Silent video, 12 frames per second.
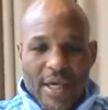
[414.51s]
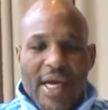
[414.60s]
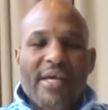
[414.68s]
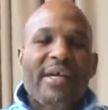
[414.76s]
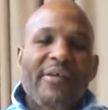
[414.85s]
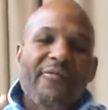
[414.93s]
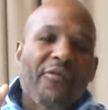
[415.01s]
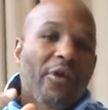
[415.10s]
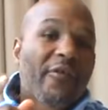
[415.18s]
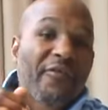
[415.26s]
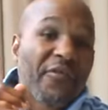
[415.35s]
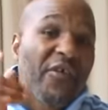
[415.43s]
And then for
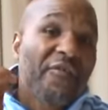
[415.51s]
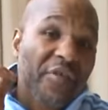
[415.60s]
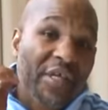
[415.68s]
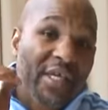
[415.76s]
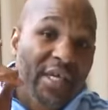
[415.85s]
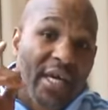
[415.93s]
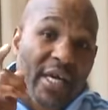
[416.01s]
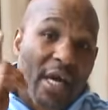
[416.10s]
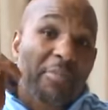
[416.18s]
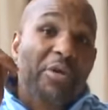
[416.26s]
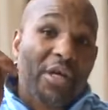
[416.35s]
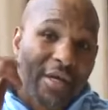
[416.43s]
the 50 and
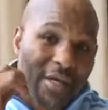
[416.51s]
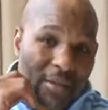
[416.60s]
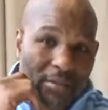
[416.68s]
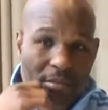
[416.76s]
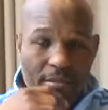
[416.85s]
up club,